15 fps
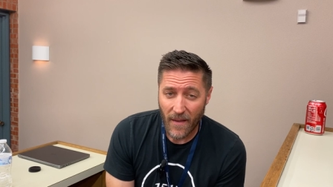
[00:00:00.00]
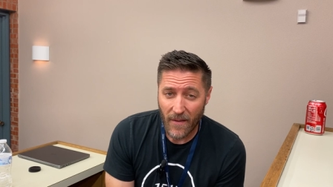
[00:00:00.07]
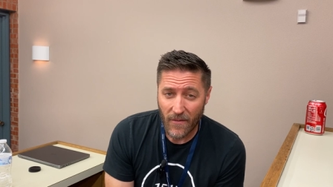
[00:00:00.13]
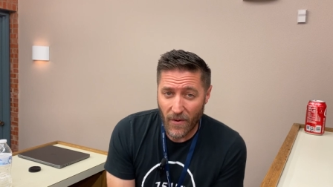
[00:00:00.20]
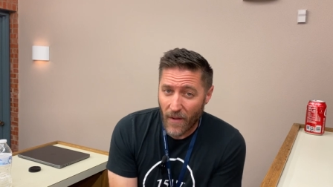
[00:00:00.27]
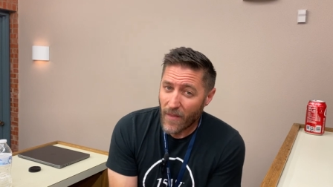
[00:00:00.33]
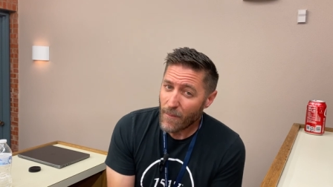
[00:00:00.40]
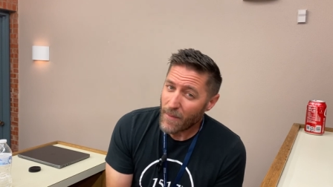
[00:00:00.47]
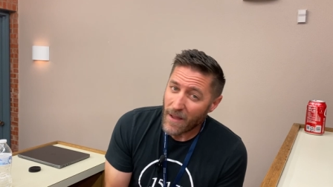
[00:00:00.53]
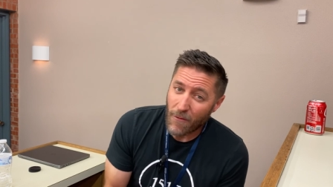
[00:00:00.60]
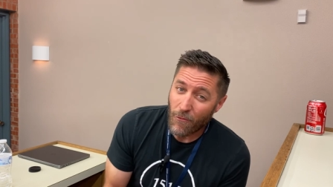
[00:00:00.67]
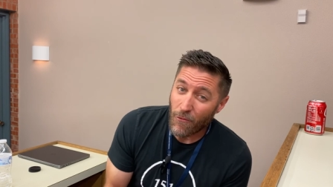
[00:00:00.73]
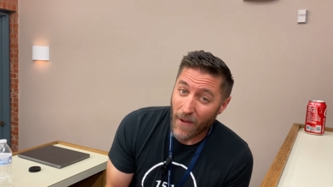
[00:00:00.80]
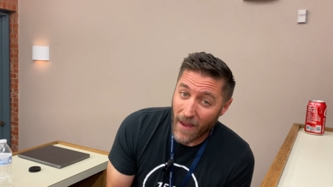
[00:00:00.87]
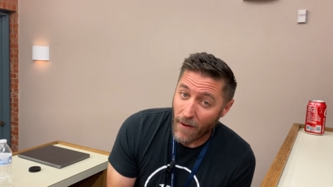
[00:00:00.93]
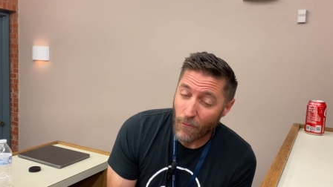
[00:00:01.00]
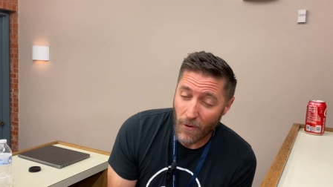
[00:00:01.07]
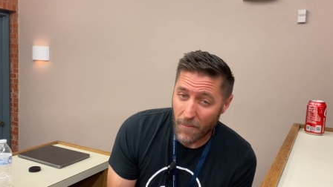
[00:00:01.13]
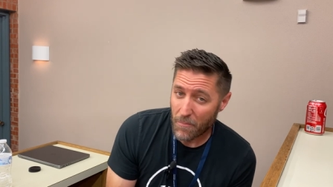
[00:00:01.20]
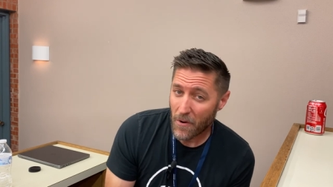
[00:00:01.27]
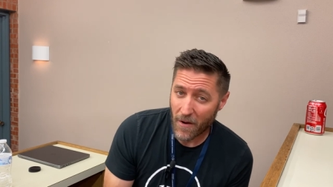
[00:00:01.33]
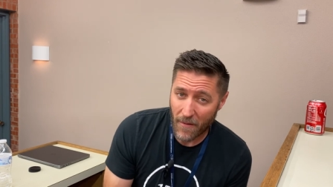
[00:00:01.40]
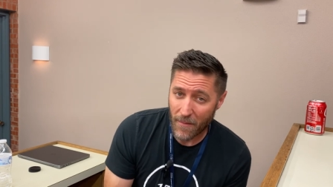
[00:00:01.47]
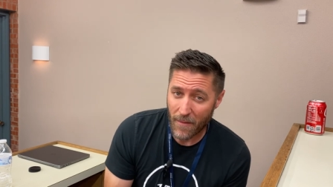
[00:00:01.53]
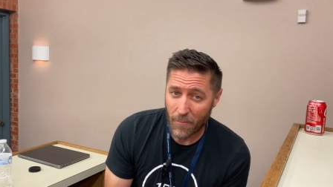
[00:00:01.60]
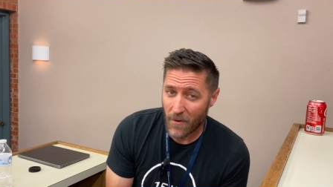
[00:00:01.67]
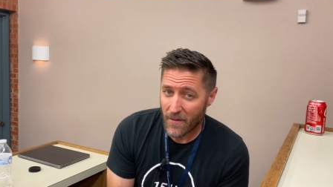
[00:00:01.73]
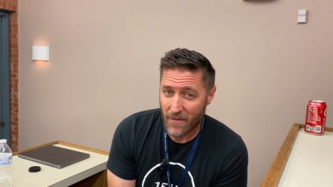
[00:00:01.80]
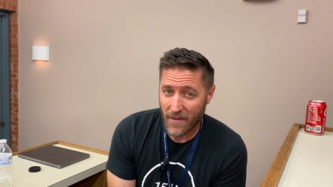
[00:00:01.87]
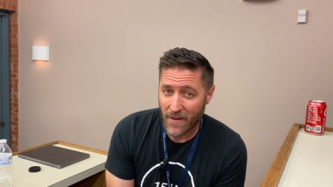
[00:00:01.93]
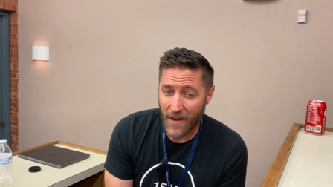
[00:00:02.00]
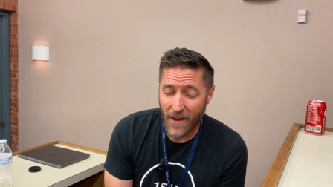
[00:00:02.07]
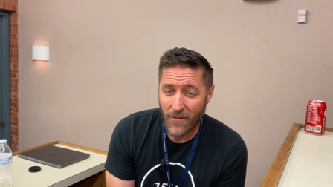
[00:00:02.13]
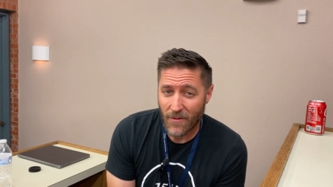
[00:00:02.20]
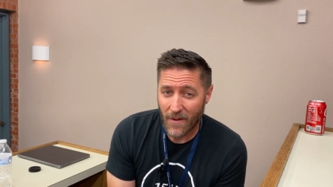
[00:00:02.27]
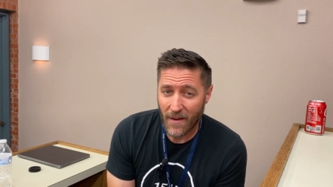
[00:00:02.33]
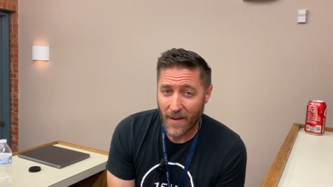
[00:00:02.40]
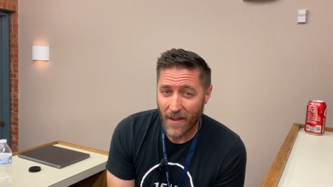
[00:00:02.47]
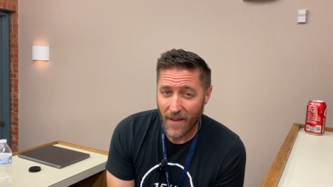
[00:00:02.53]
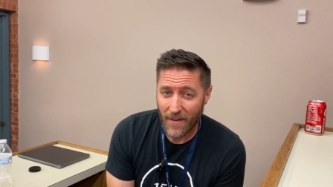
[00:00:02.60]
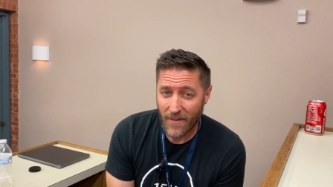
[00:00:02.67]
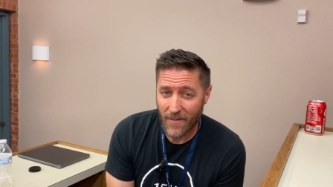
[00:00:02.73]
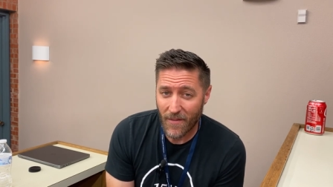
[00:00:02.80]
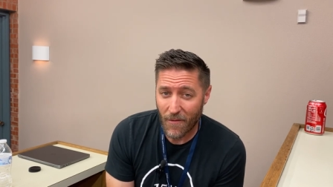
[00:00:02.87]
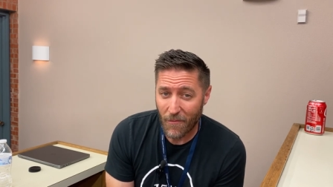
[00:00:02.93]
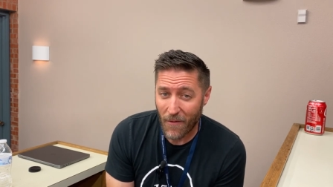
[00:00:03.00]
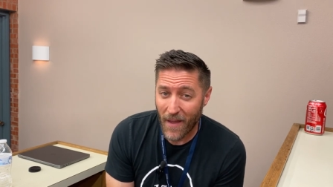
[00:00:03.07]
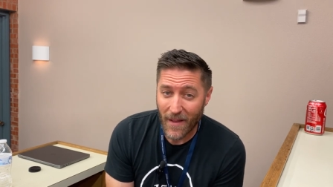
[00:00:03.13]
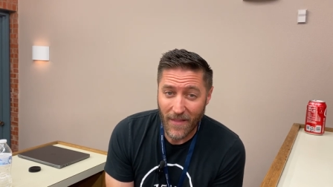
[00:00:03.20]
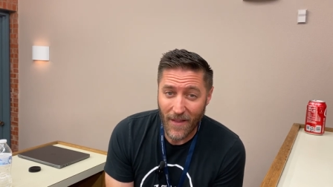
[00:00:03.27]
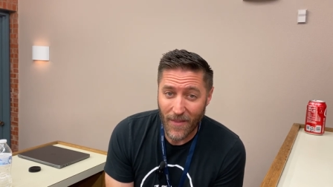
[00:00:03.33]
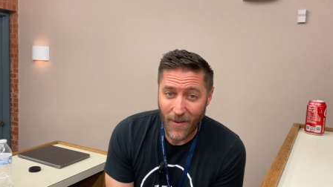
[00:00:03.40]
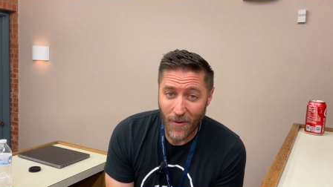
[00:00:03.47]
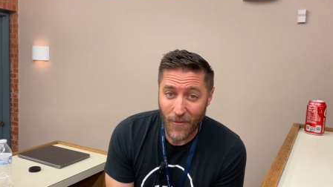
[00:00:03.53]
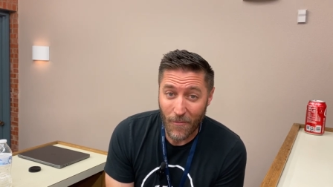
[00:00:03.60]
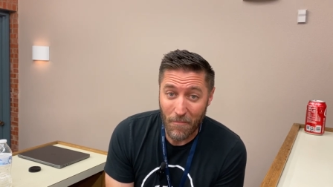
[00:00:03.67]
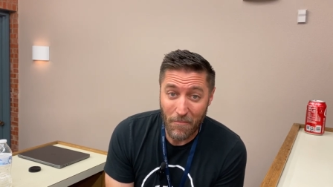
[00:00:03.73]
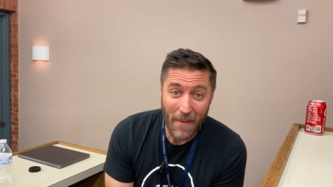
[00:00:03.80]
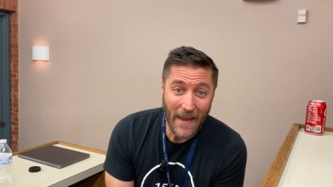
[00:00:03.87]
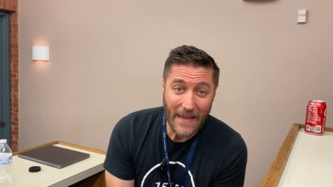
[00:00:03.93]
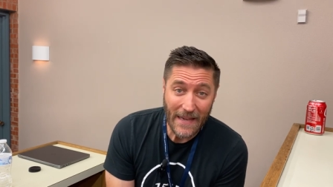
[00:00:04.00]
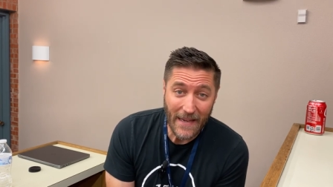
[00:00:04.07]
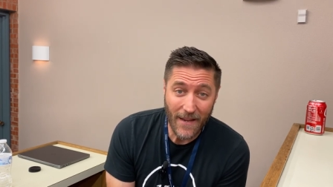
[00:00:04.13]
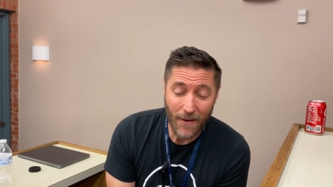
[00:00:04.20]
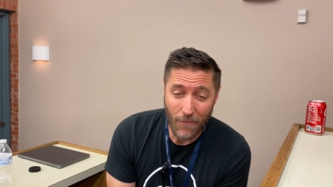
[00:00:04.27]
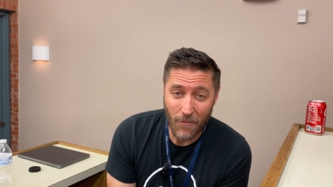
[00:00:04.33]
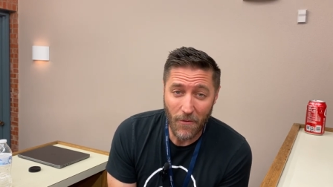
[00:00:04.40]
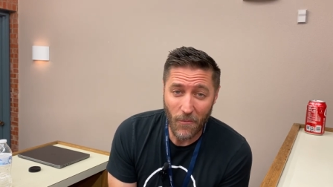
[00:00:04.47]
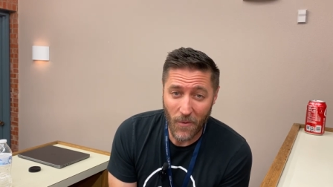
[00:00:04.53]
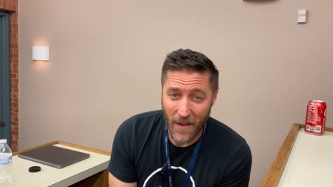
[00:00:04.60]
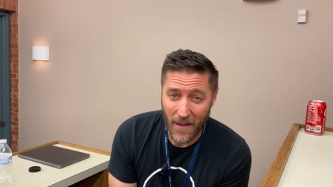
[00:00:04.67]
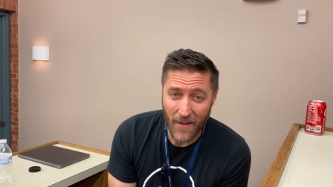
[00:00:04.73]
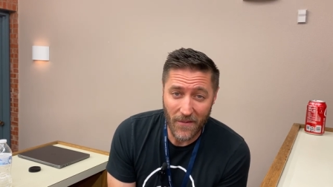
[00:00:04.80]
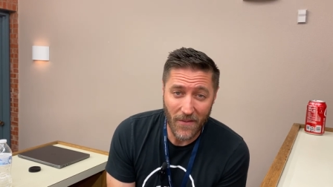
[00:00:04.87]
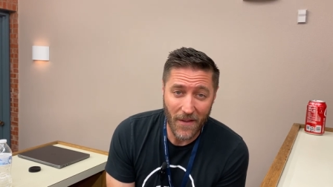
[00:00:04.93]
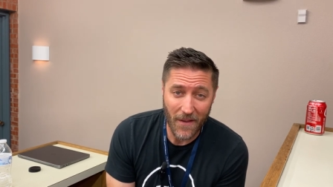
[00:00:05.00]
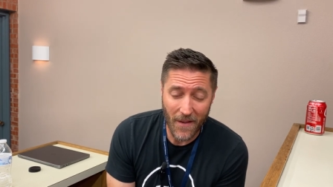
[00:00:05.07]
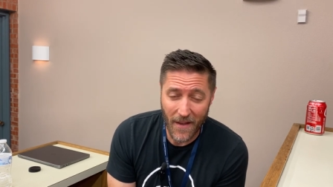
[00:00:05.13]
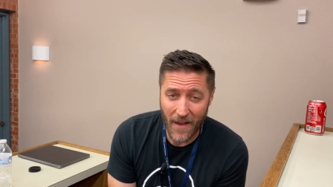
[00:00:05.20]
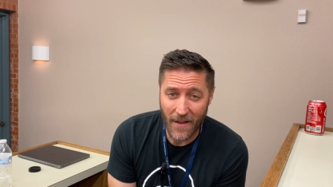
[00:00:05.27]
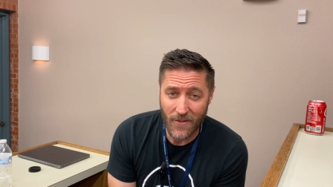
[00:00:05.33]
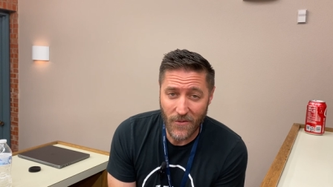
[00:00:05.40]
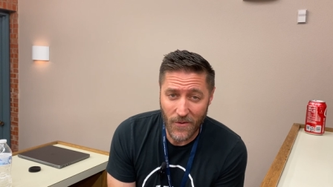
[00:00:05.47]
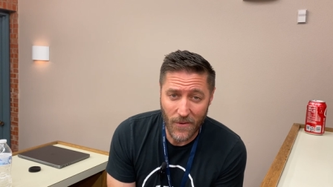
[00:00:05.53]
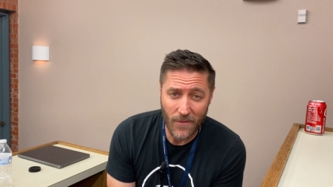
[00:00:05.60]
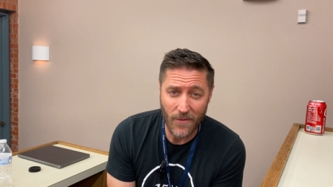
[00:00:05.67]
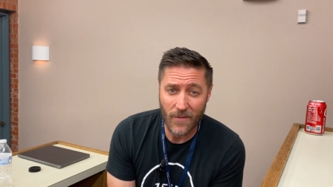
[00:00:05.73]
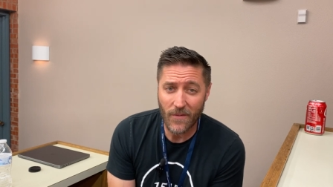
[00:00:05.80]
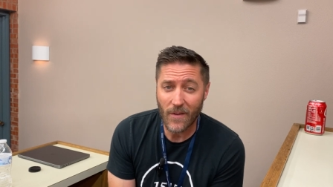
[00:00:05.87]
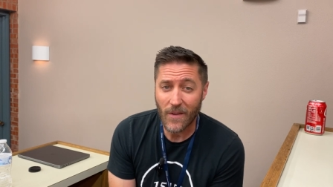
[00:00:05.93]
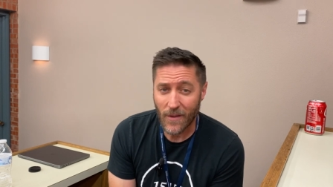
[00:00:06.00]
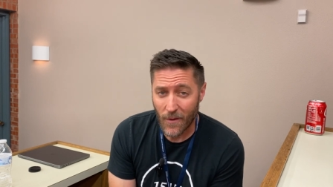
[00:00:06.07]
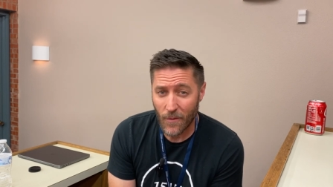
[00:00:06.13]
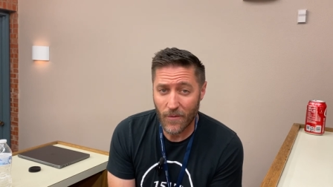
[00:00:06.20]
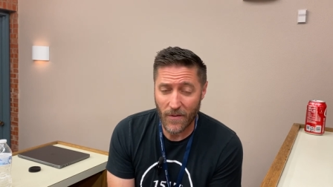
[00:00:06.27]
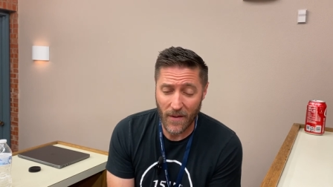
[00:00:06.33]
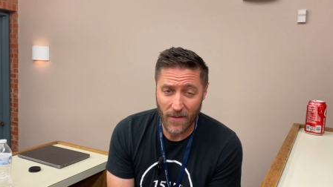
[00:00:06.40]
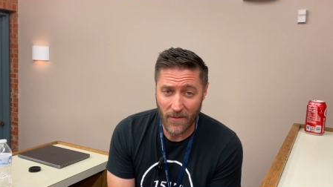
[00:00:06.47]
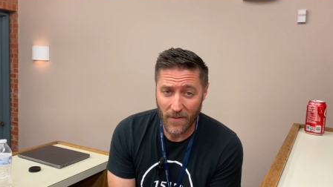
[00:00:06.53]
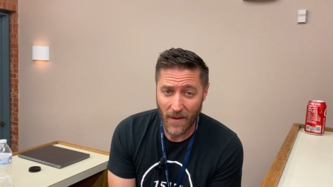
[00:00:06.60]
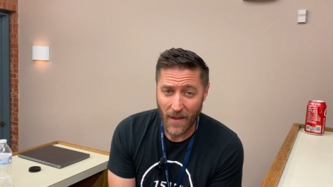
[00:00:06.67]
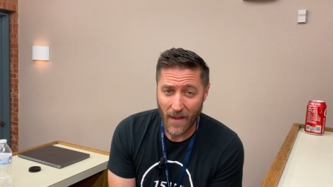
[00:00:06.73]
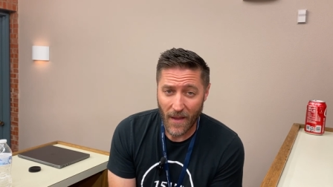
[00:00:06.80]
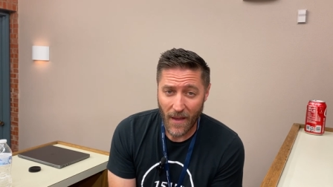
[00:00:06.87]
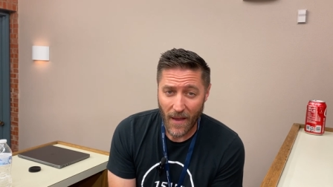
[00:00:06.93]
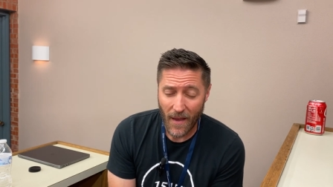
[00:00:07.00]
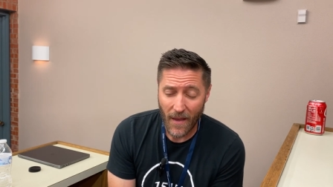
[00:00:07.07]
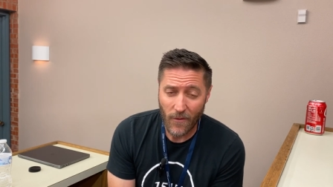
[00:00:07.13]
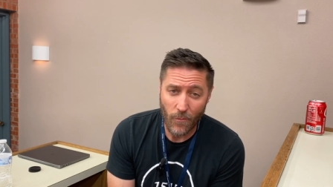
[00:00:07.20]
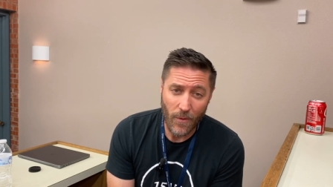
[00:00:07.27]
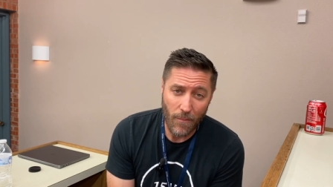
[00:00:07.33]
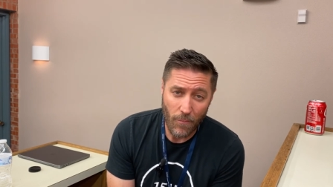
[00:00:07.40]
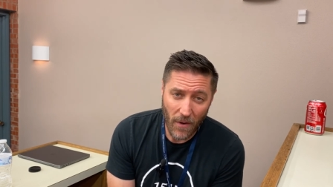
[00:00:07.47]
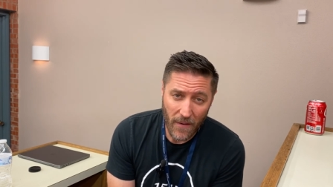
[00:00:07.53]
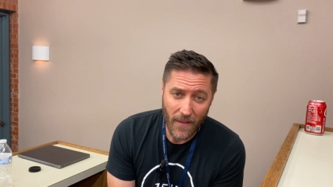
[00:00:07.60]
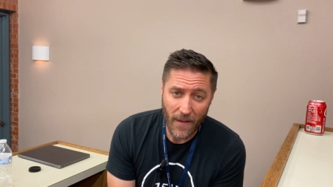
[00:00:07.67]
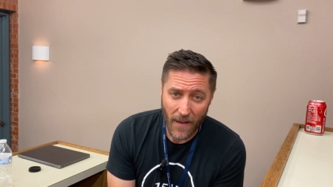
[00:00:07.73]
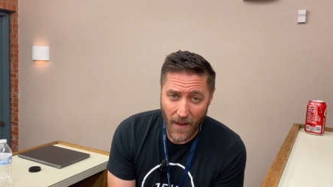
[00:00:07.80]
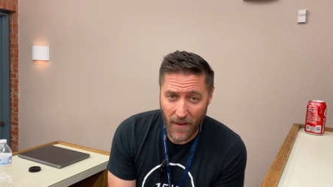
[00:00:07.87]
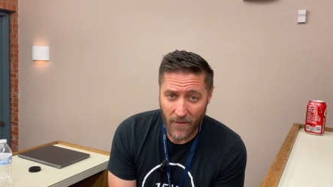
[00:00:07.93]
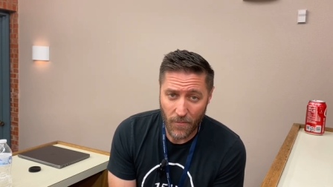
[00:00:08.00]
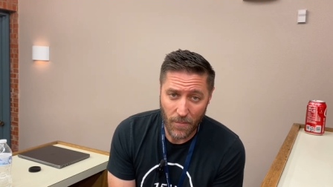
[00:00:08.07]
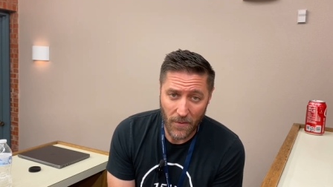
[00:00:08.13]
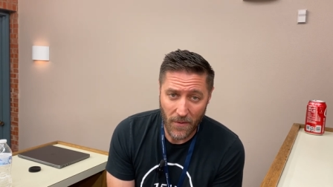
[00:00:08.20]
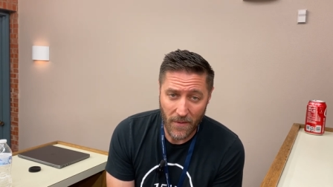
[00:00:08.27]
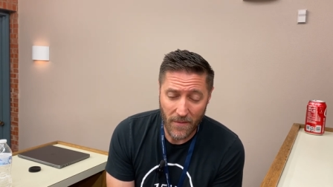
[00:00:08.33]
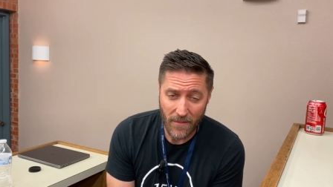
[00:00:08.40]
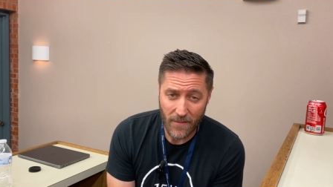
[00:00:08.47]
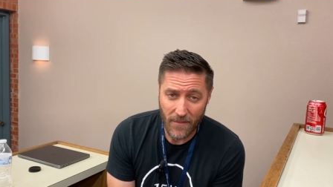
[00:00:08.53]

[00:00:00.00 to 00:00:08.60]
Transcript: So I think my favorite part of my presentation is the fact that there's many different ways that God chooses to use us as we bring the gospel